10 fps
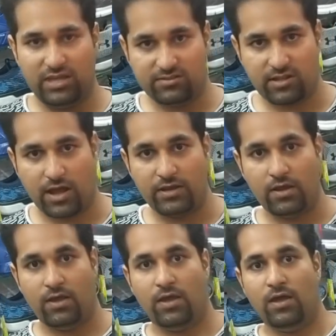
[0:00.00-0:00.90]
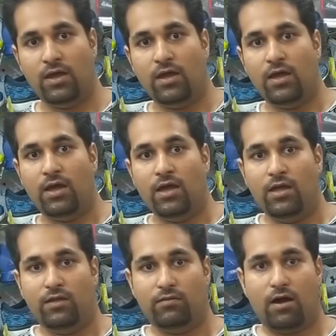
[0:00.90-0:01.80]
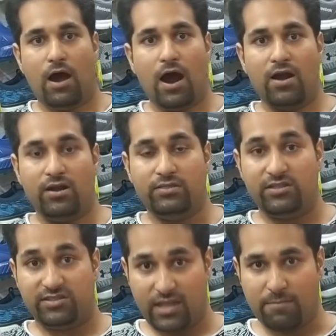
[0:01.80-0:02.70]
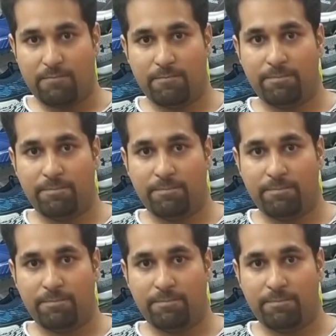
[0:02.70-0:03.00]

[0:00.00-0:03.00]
inside are the same.